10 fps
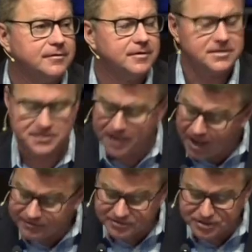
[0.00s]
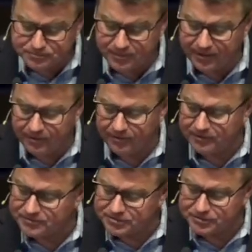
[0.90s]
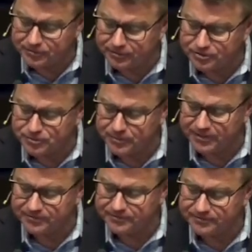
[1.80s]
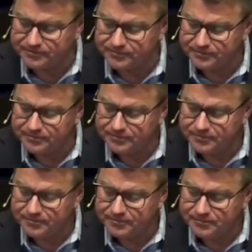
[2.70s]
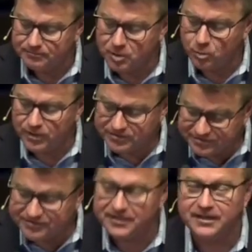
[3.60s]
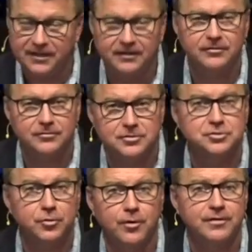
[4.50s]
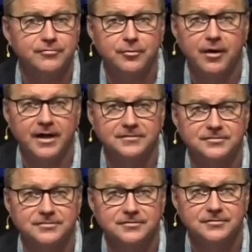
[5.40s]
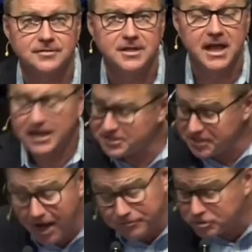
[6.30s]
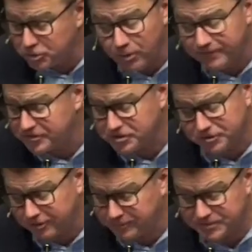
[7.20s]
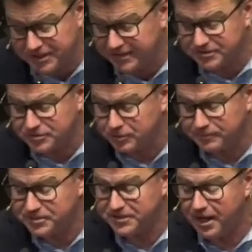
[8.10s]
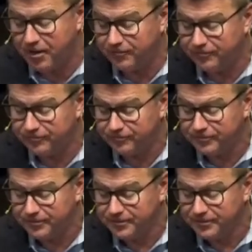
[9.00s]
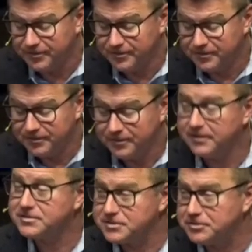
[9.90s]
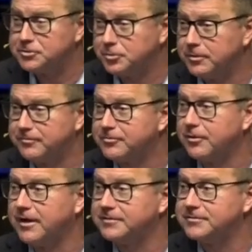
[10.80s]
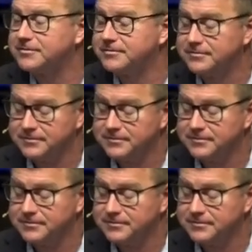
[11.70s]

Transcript: is not despair and discouragement, but we see the joy of Christ. And it's not the joy of his circumstances or himself, it's the joy of Christ.